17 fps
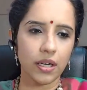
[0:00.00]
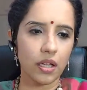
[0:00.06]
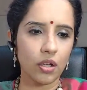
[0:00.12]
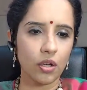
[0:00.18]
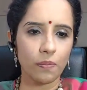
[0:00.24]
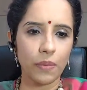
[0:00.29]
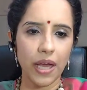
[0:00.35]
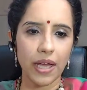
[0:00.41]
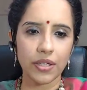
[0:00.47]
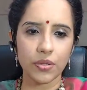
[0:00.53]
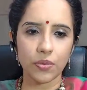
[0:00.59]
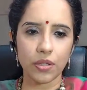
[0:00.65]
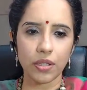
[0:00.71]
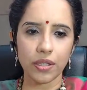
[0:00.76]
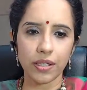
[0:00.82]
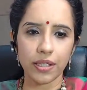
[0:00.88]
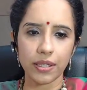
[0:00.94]
getting your
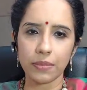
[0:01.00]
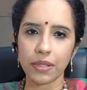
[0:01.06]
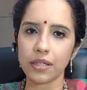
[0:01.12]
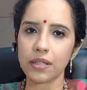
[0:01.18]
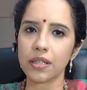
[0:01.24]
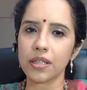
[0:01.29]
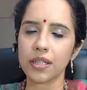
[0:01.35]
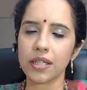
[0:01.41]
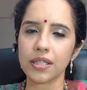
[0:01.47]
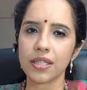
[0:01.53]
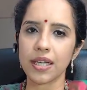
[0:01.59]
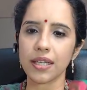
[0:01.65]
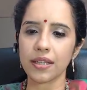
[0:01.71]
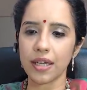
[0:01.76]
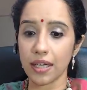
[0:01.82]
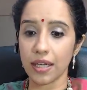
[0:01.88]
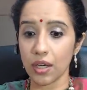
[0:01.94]
password and email and things
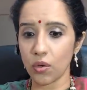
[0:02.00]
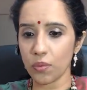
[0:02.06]
like that.